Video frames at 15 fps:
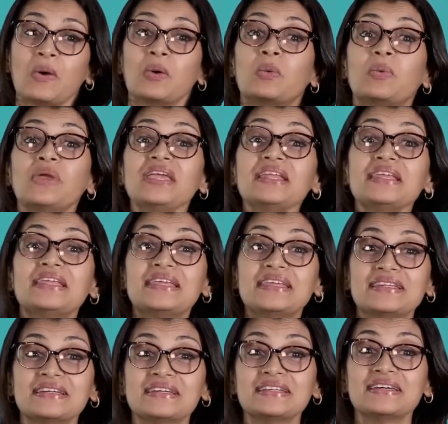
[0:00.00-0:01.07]
We
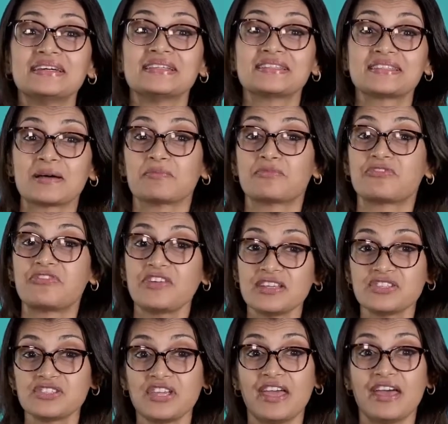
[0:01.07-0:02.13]
needed some
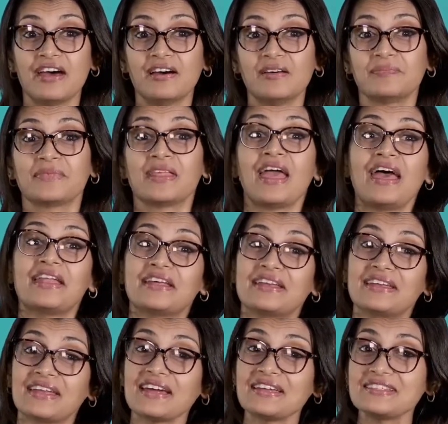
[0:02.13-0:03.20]
fresh air and
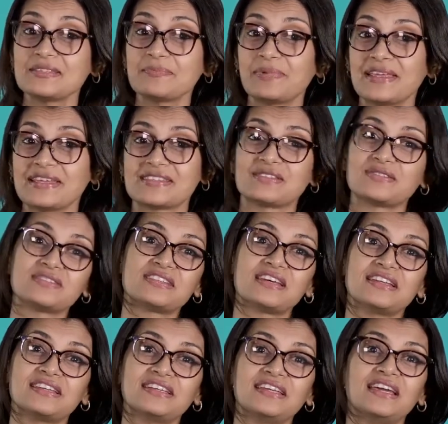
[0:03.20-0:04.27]
a nice place to
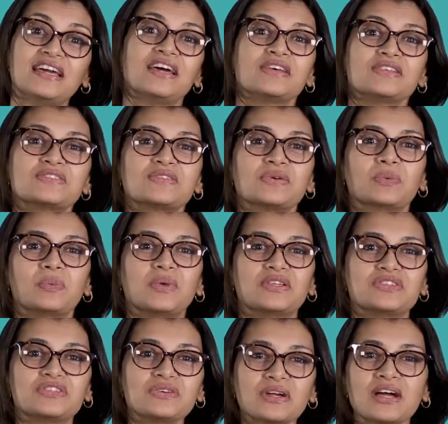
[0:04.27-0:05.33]
study, so
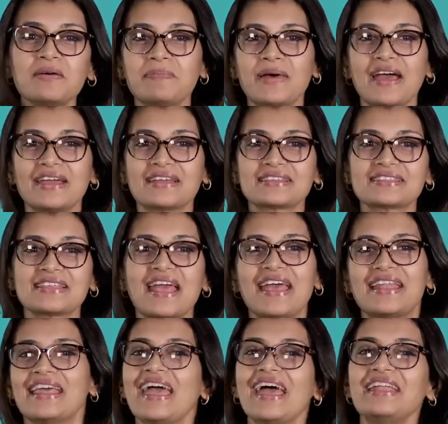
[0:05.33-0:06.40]
we took our bags
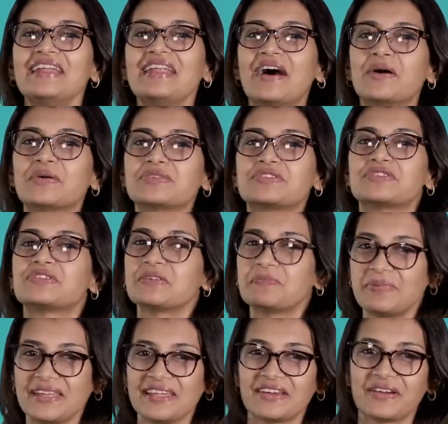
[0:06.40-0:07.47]
and headed out to the
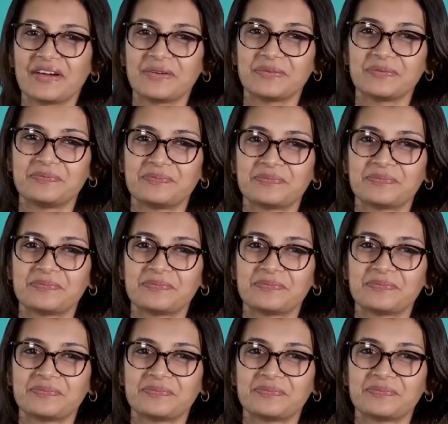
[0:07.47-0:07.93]
playground.